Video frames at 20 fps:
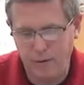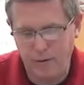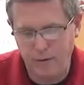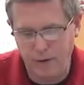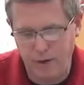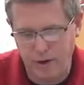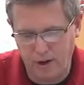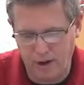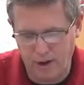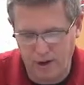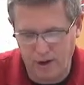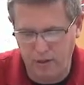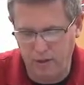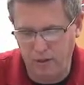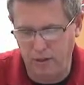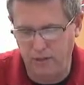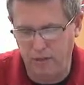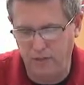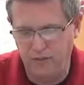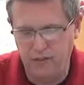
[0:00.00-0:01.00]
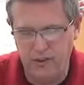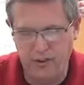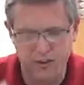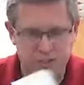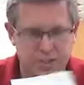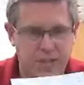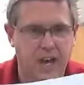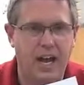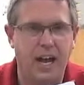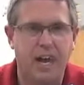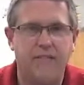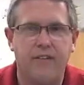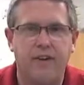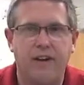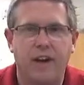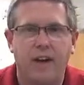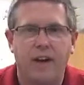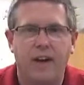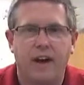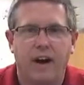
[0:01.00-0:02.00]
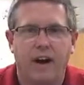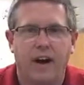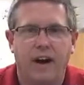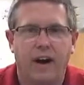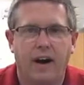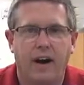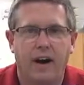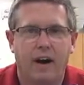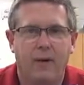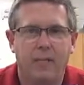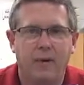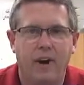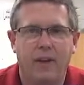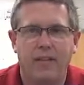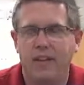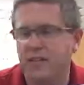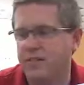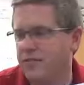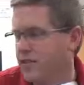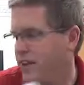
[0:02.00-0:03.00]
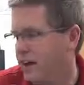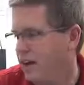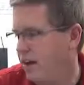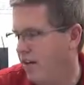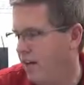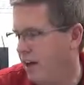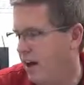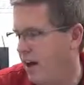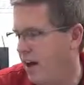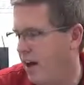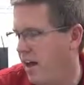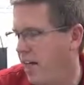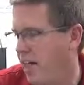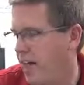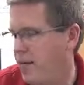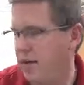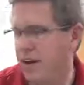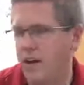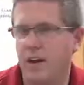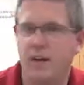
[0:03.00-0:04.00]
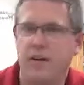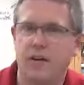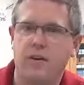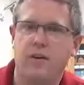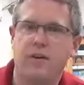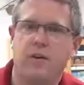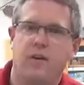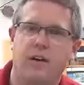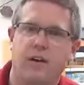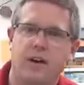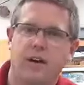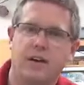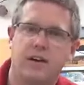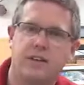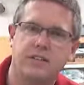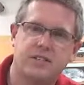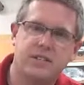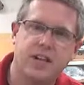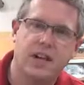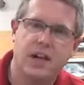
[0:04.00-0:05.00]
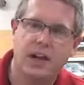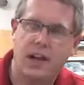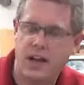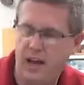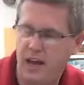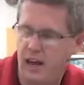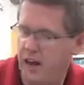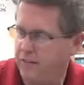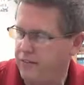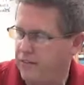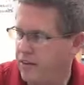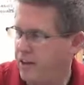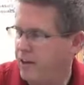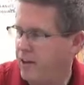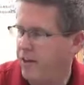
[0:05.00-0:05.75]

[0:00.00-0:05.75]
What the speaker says: We're going to do the first half on this video, and then we can do the second half,